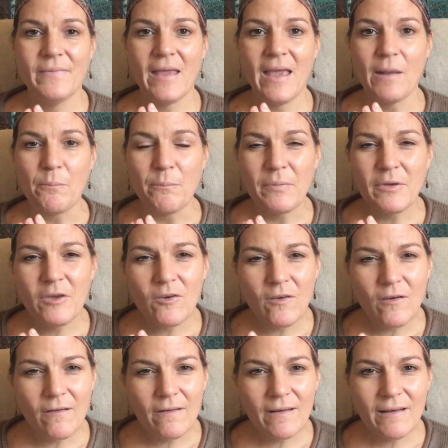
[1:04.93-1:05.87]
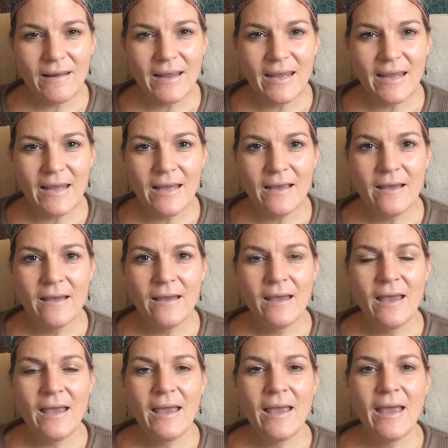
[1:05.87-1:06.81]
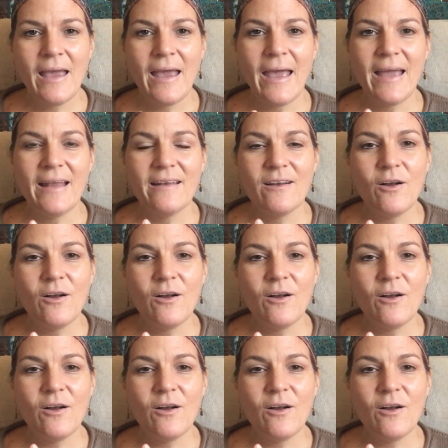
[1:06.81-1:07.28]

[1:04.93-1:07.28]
and purity, and